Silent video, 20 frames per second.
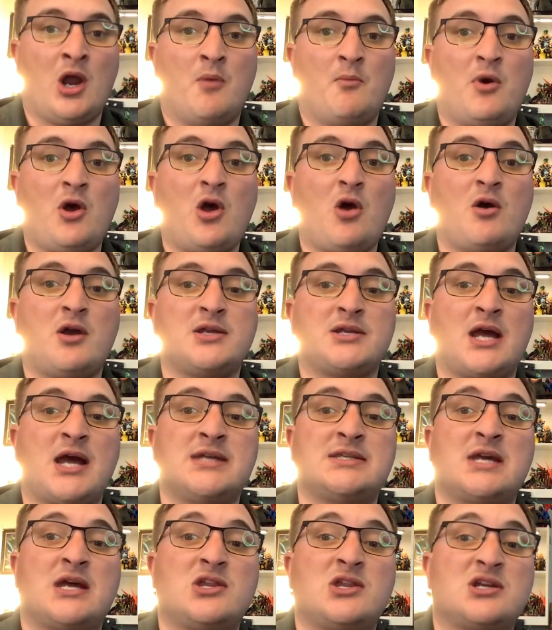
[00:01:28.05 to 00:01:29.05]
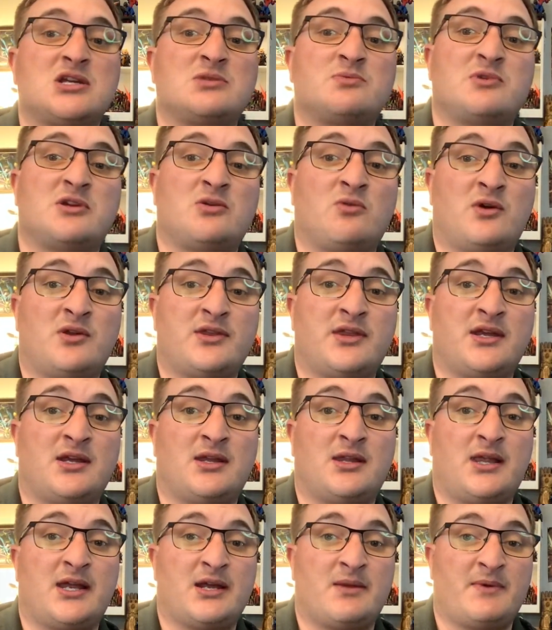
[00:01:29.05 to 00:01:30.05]
But, anyway, guys, I think it's pretty one thing
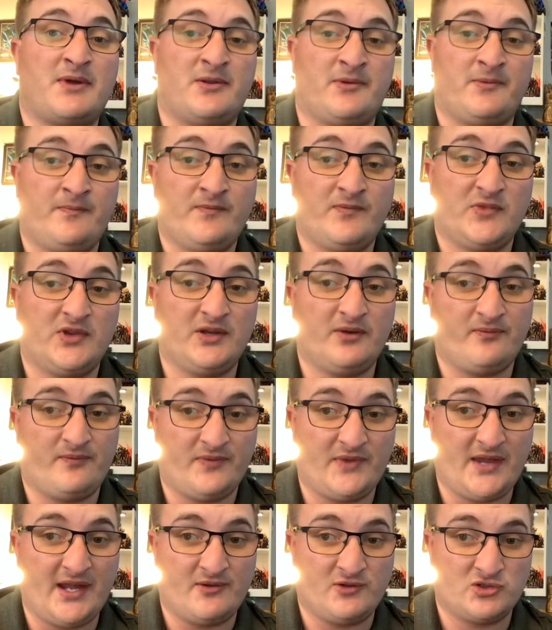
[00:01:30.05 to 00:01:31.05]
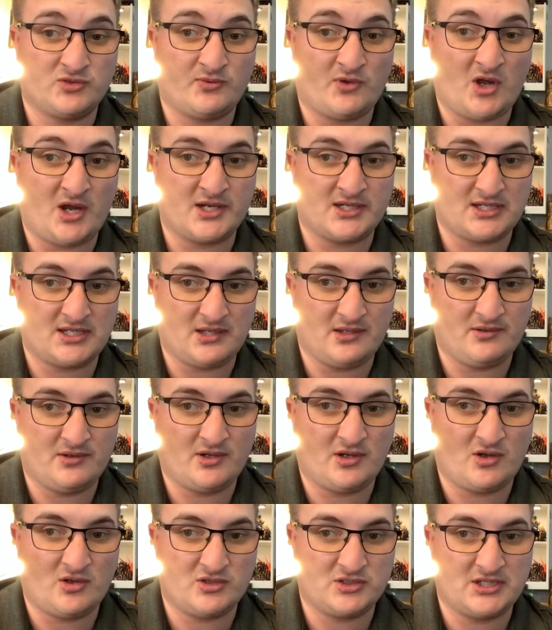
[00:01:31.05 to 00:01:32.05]
I like about that those vlogs in
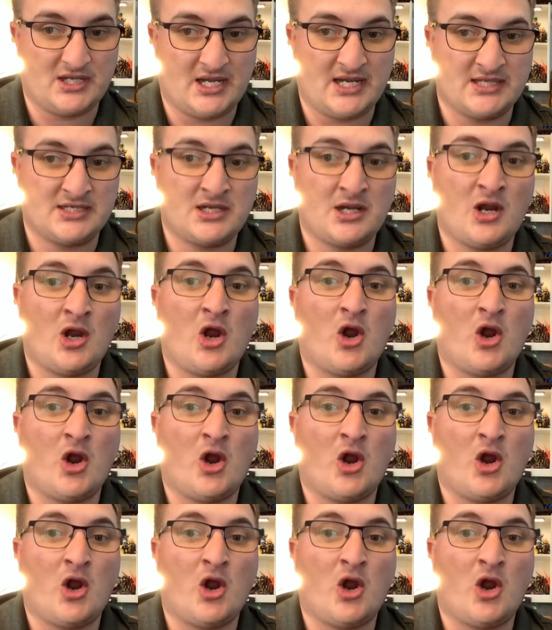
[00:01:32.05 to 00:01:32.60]
those days